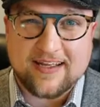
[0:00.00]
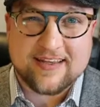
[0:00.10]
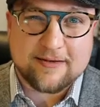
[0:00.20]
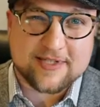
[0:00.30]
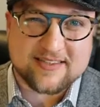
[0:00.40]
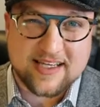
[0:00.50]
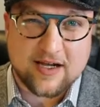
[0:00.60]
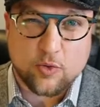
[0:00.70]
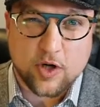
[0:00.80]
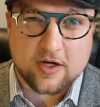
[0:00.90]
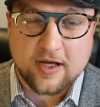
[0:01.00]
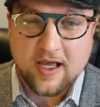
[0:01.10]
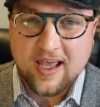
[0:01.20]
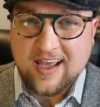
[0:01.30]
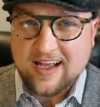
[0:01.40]
them to stay at work.
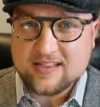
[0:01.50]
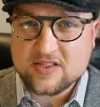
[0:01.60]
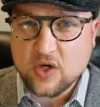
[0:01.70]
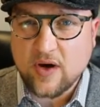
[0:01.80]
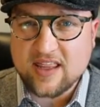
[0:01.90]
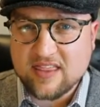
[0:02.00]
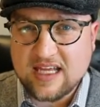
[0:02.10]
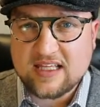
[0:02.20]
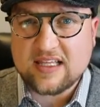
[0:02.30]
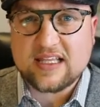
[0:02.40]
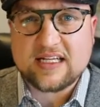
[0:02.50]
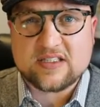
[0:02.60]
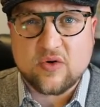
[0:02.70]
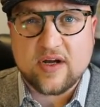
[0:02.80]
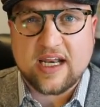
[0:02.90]
And so I think that that's
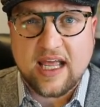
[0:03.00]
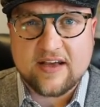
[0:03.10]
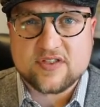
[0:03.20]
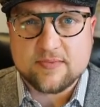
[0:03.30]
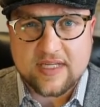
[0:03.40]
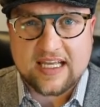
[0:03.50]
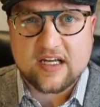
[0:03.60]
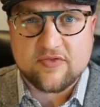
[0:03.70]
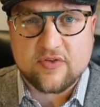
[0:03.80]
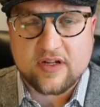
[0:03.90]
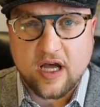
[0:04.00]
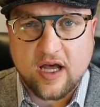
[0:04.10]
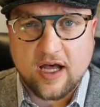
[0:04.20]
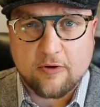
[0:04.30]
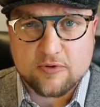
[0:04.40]
going to have some negative
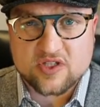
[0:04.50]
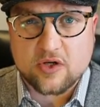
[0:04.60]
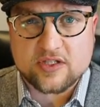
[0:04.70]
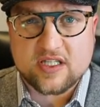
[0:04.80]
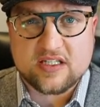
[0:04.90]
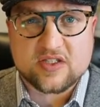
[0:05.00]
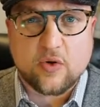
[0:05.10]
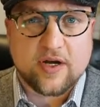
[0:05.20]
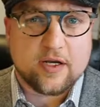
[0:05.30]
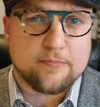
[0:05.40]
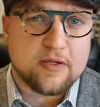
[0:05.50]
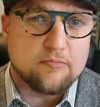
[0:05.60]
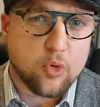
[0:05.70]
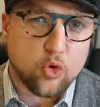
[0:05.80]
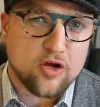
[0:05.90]
results, and it's going to be
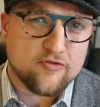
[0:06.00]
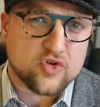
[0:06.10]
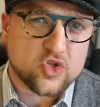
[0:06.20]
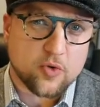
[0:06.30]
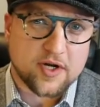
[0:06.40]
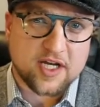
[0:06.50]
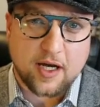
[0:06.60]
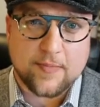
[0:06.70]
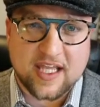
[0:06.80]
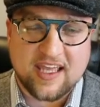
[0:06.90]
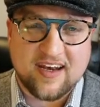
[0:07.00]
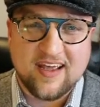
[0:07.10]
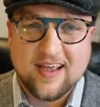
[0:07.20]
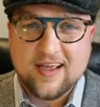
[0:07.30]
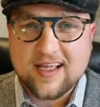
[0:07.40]
more inventory coming
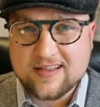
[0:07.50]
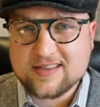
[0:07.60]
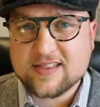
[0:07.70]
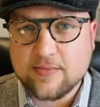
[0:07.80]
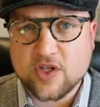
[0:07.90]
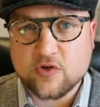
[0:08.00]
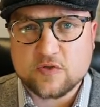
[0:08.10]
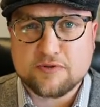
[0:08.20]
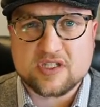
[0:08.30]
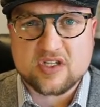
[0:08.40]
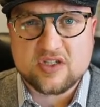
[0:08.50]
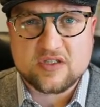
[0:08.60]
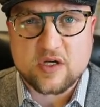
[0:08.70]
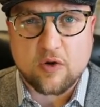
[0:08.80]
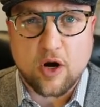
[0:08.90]
in some of those positions
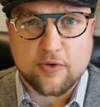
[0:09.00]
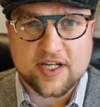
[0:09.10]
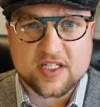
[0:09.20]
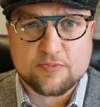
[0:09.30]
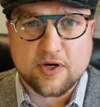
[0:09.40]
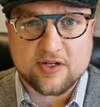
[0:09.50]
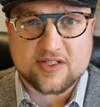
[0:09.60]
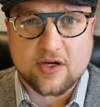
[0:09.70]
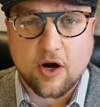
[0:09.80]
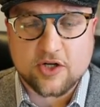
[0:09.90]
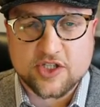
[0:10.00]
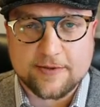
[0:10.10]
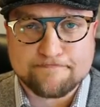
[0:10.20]
that are already experiencing hardship.